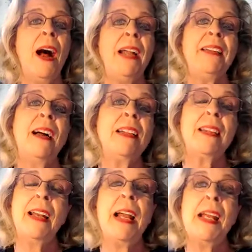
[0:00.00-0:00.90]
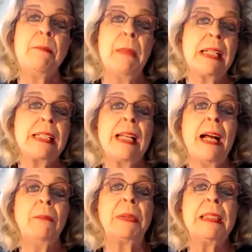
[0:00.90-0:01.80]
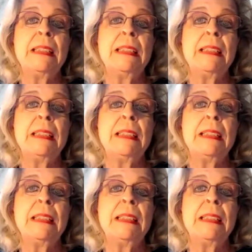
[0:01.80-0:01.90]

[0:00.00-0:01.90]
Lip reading: I thought that I had messed up.